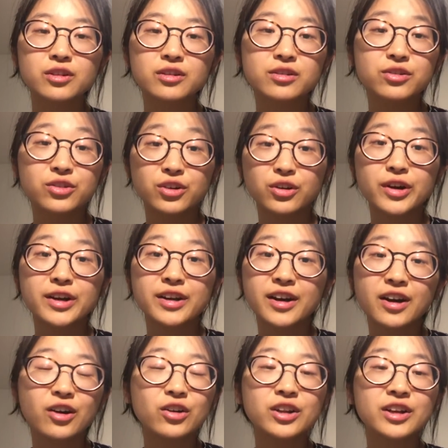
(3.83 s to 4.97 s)
the
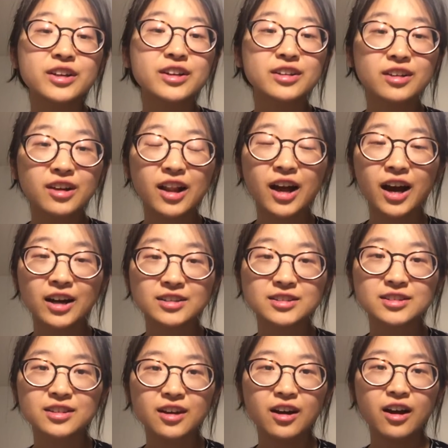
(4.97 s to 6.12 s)
storytelling in the
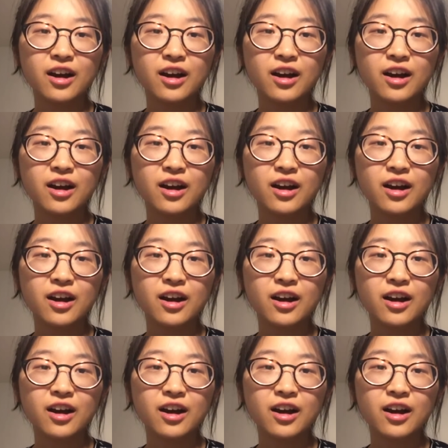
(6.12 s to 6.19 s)
class.